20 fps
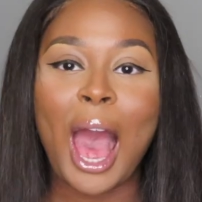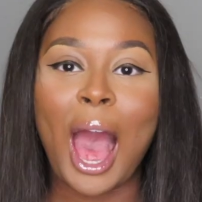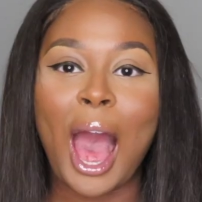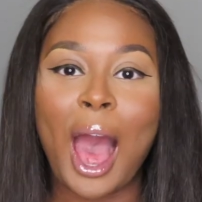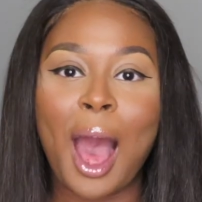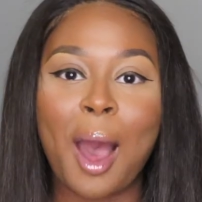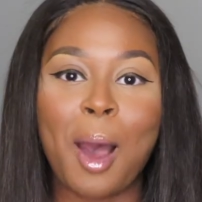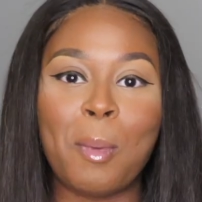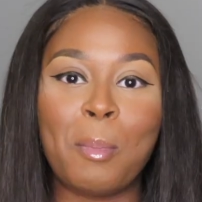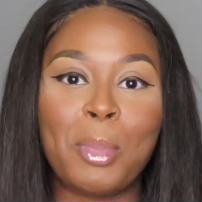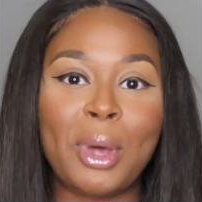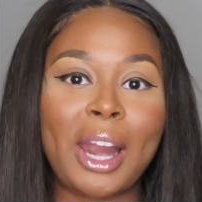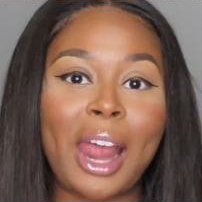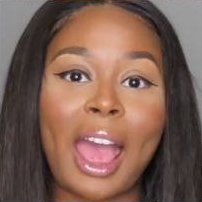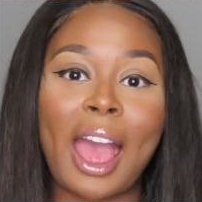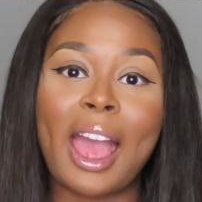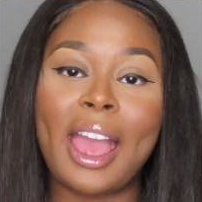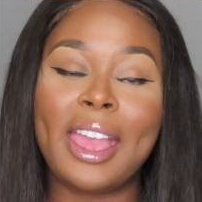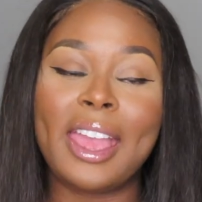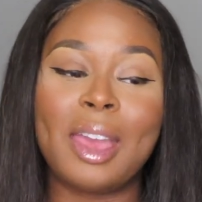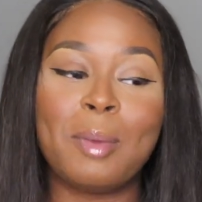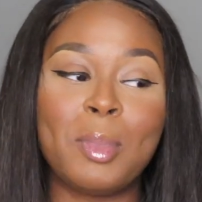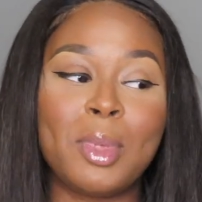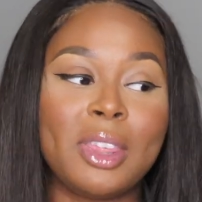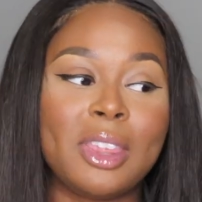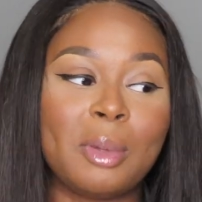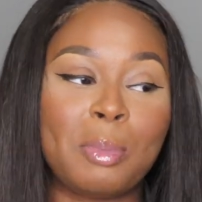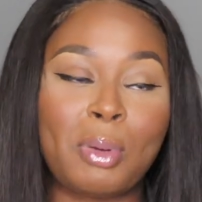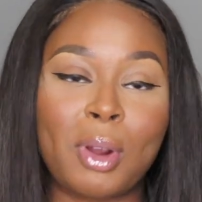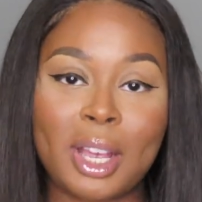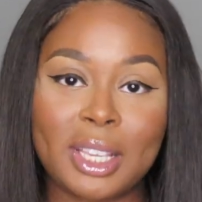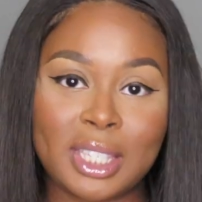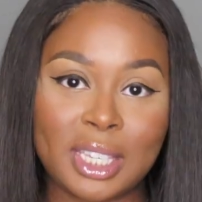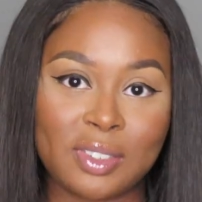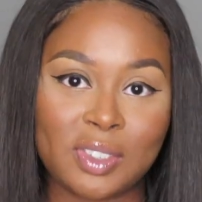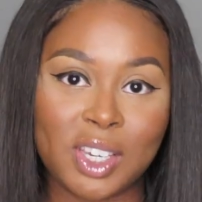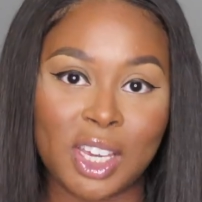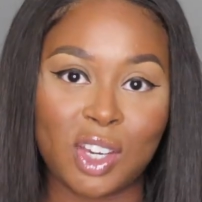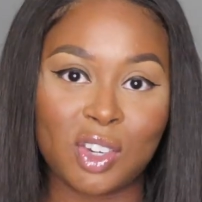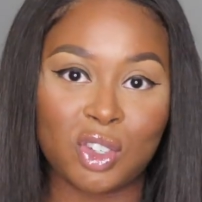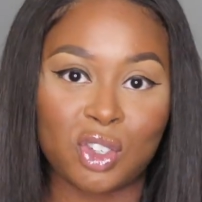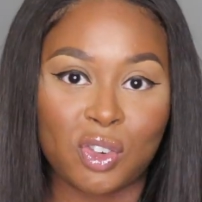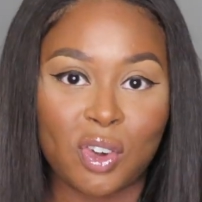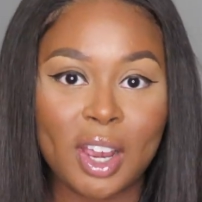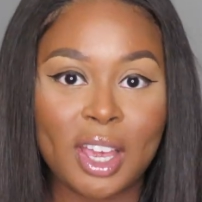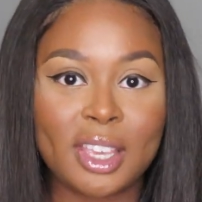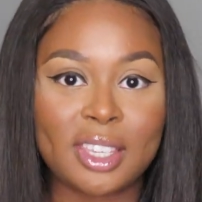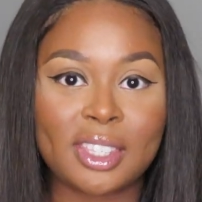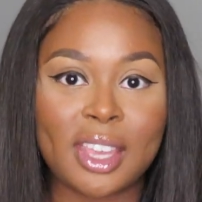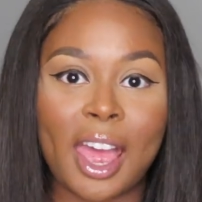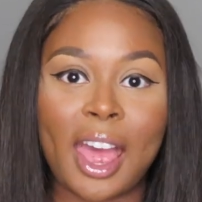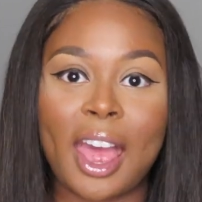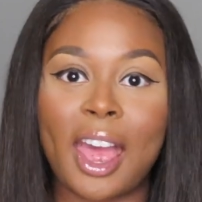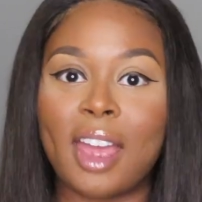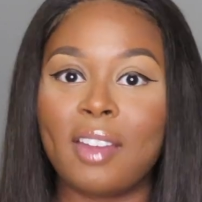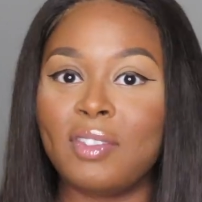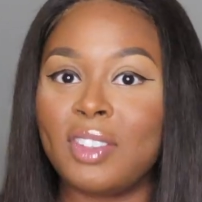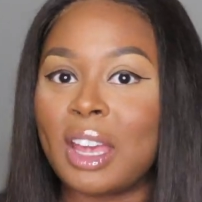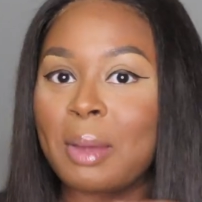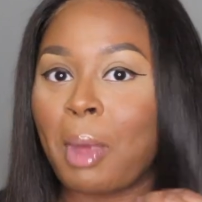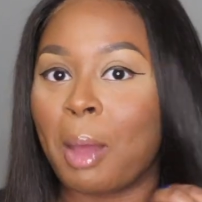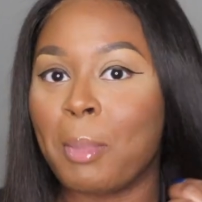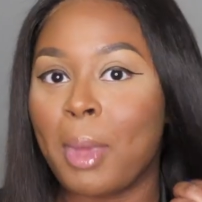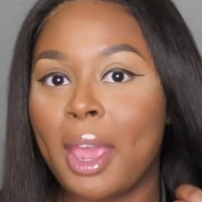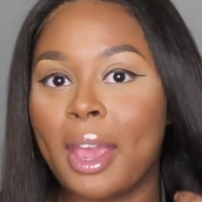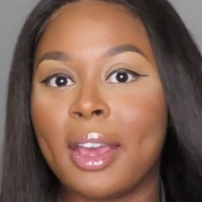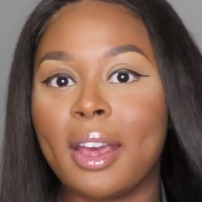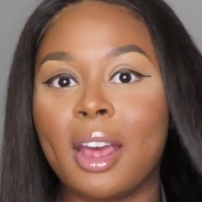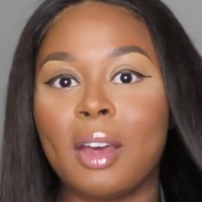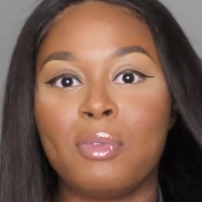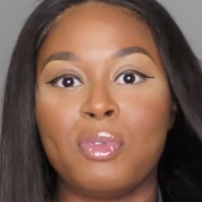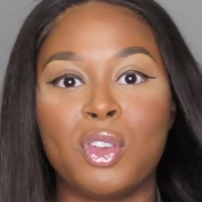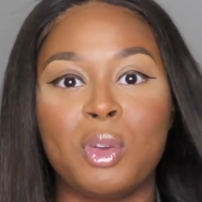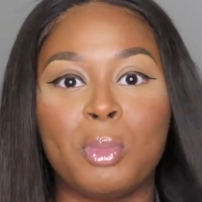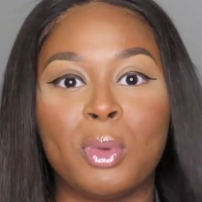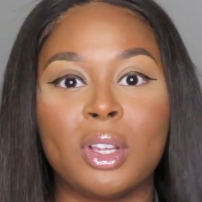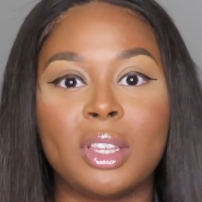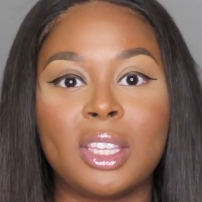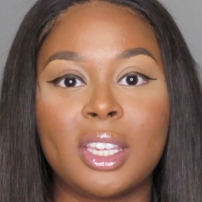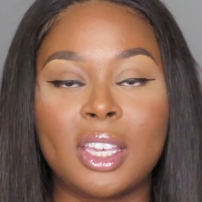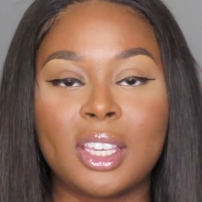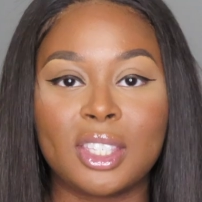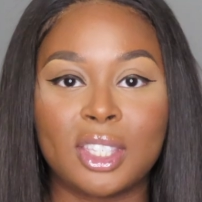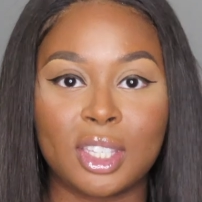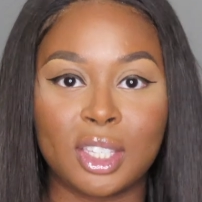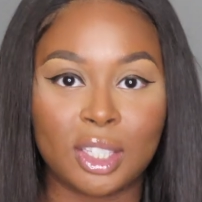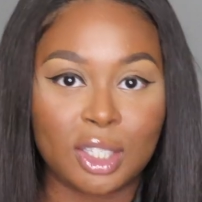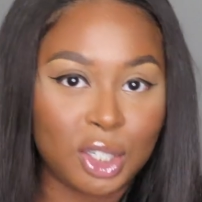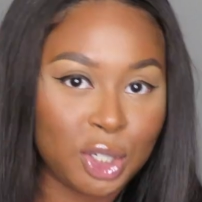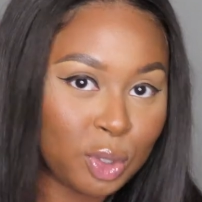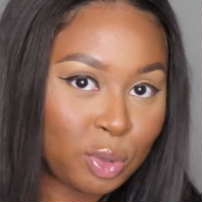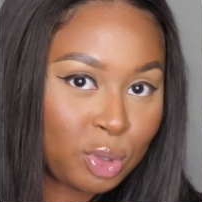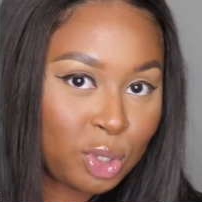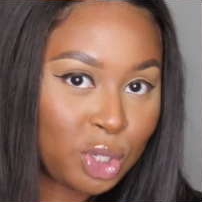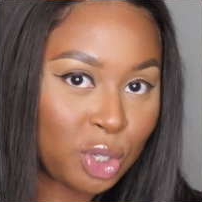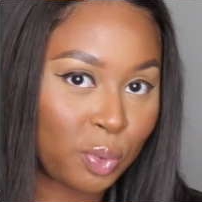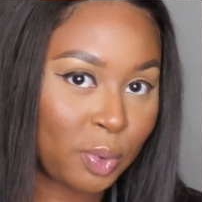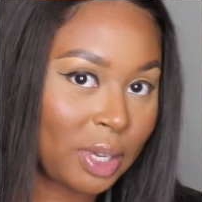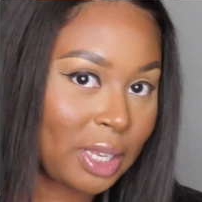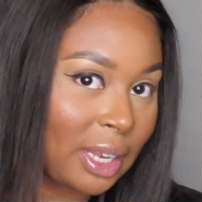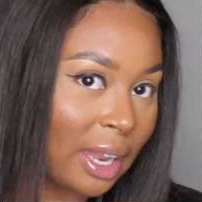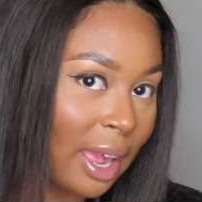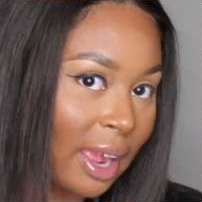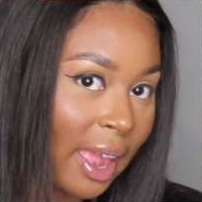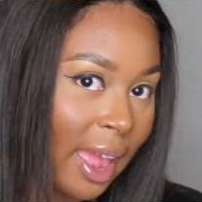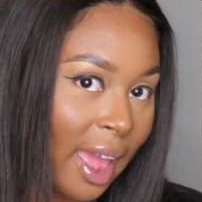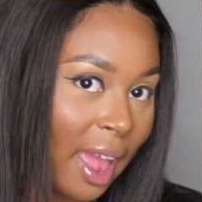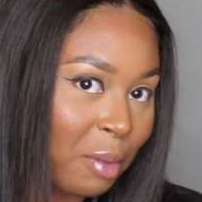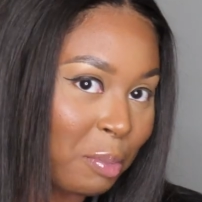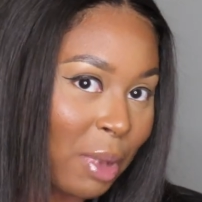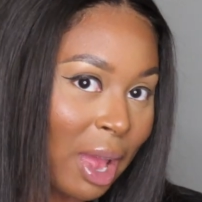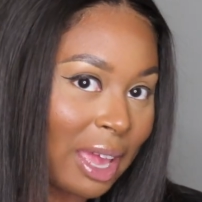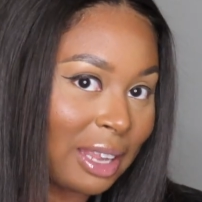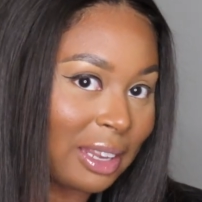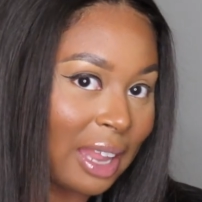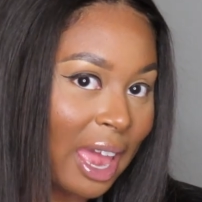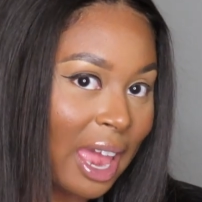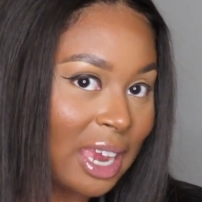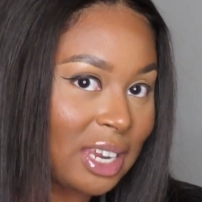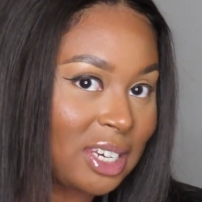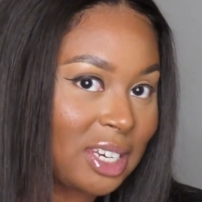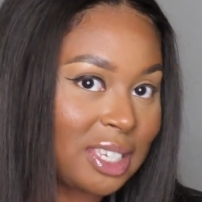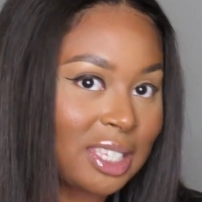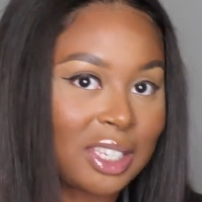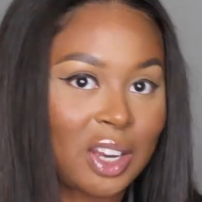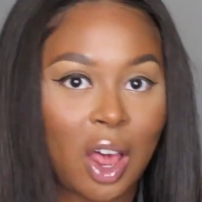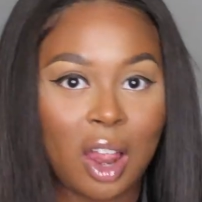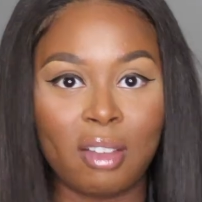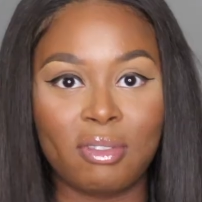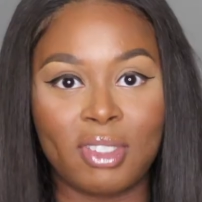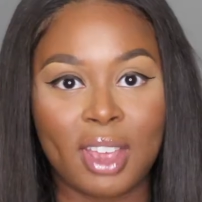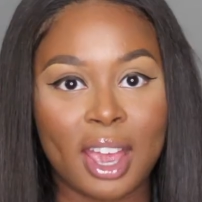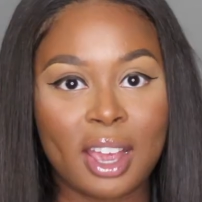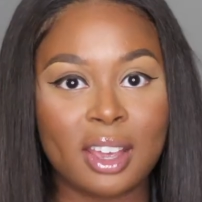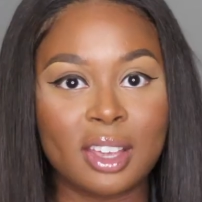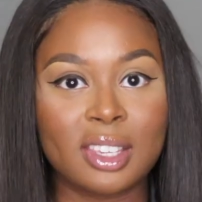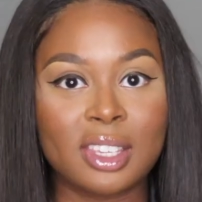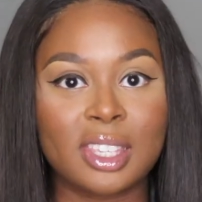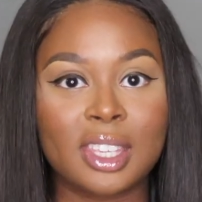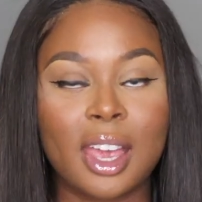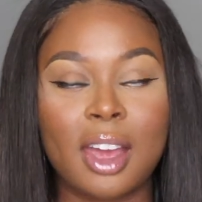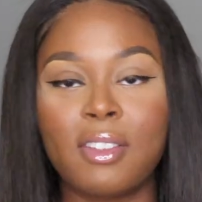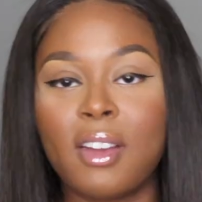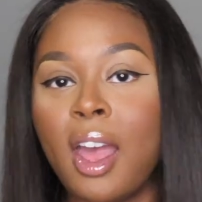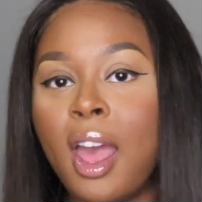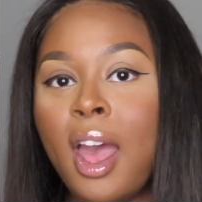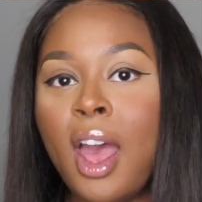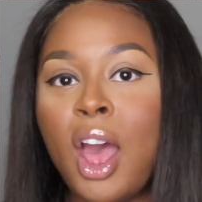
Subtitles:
But I am in the process of getting dressed. I've done my makeup, a few more things to do to it, like add my lashes and all of that good stuff.